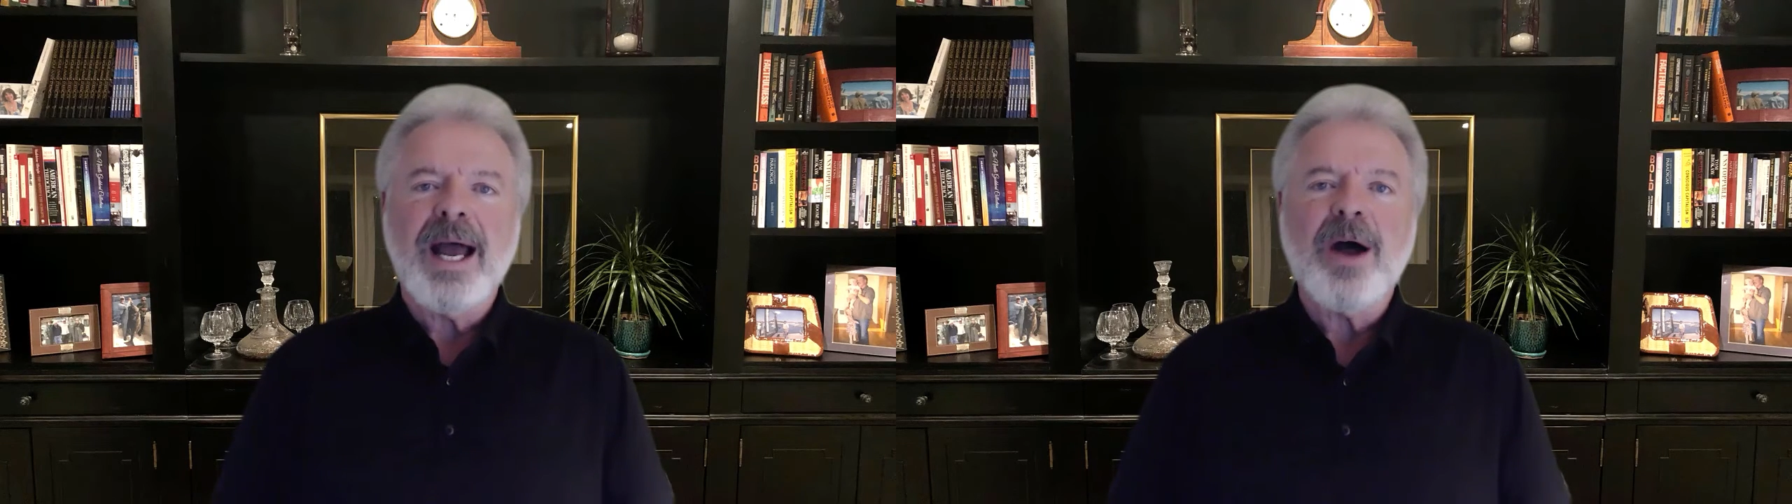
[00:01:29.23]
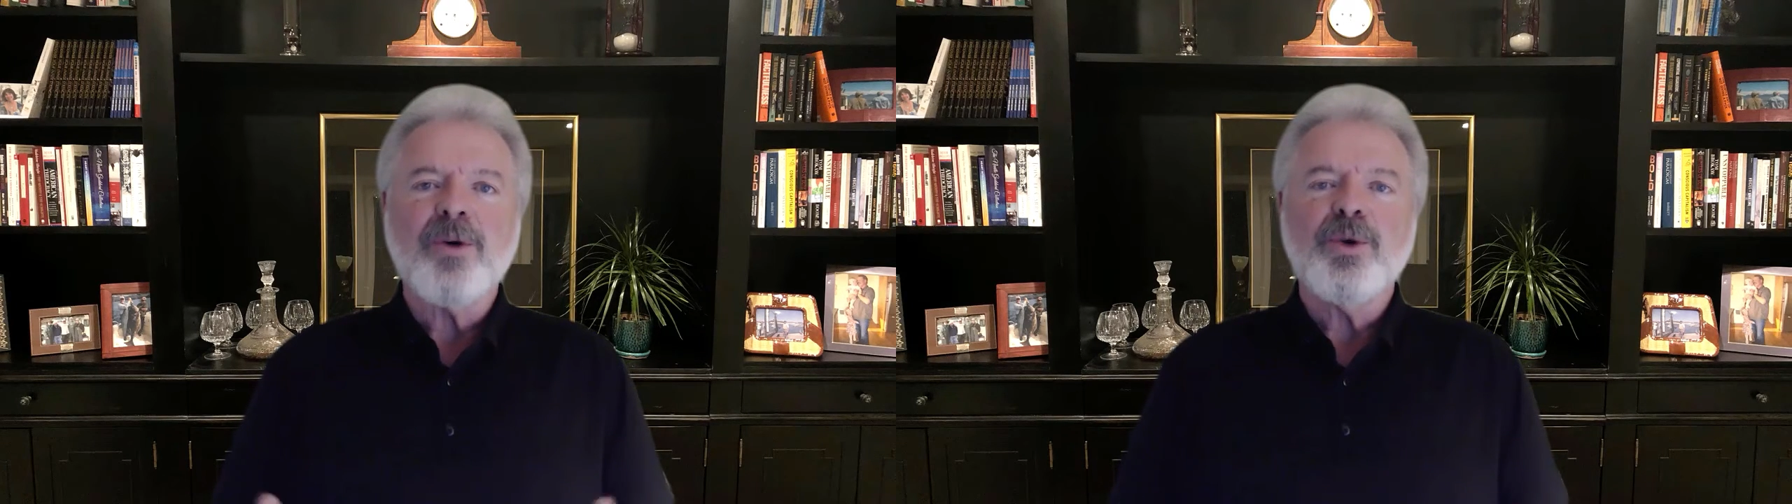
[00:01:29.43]

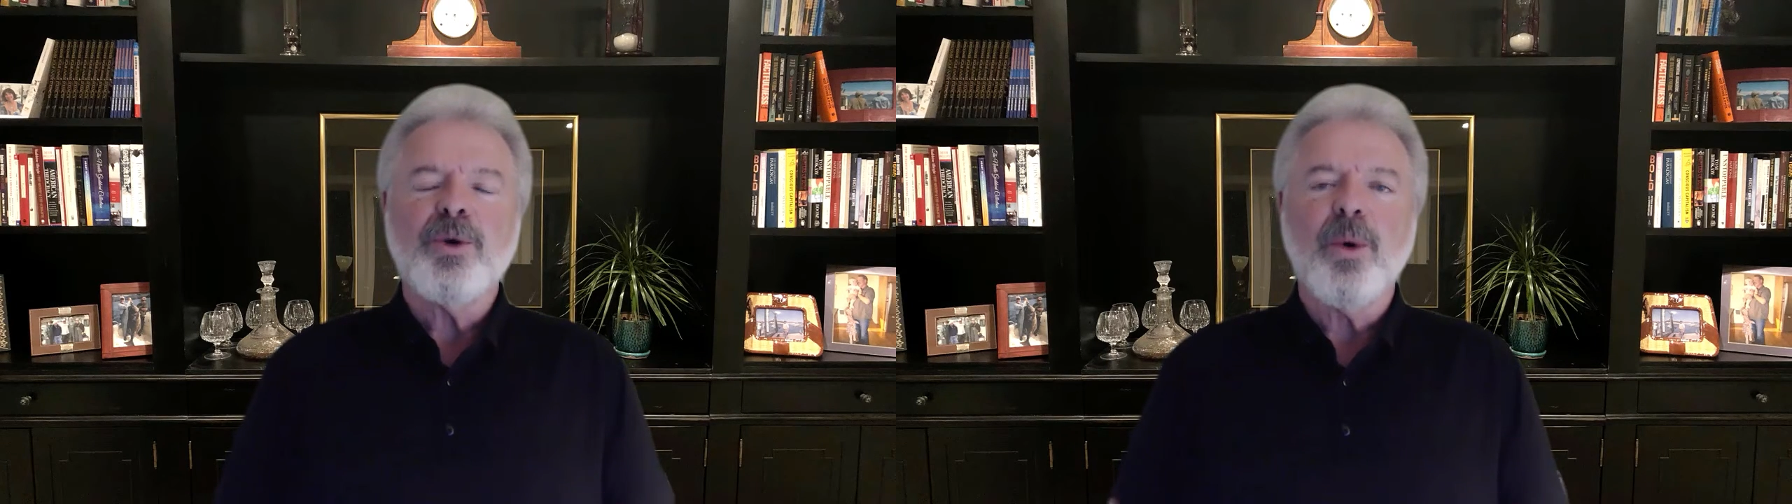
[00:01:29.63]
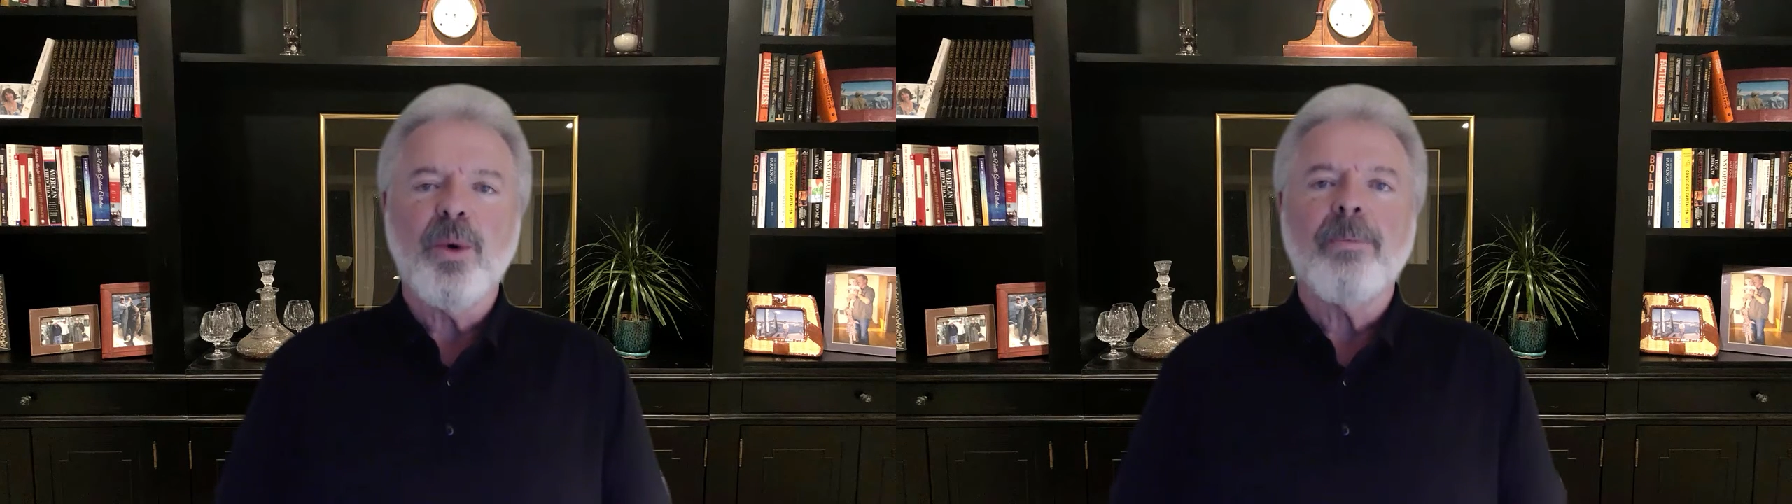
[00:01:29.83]
how you
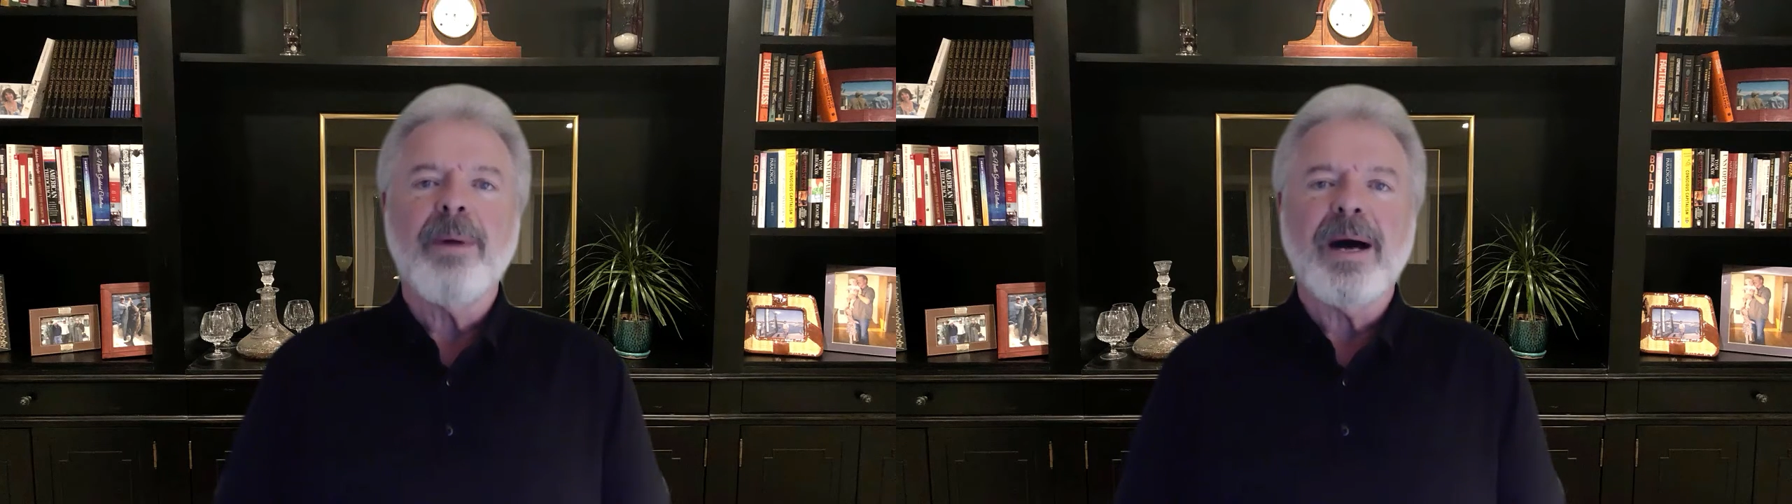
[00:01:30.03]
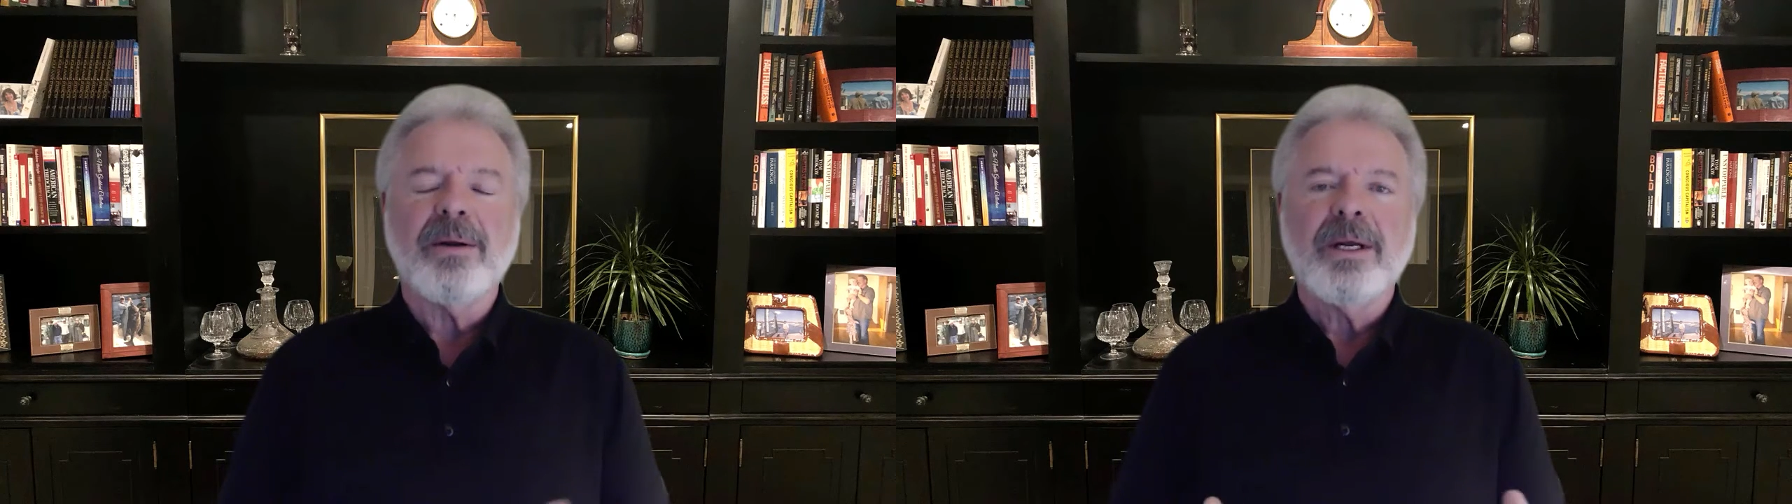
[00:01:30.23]
go
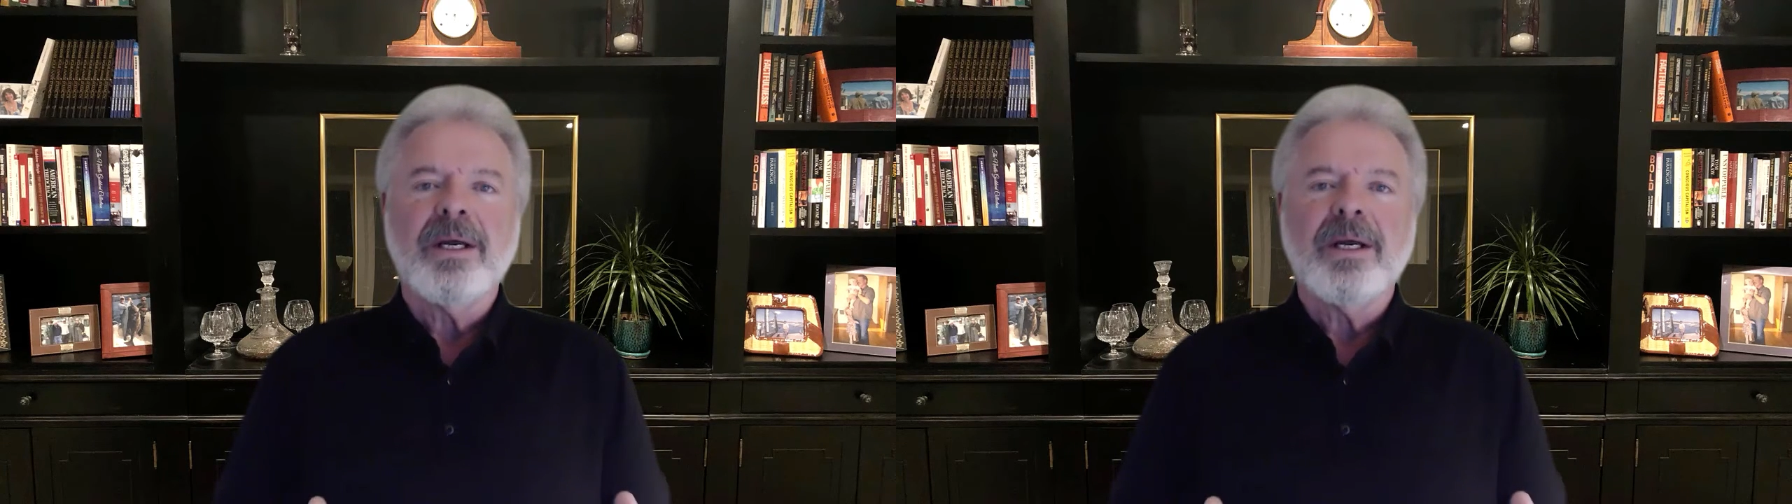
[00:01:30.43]
about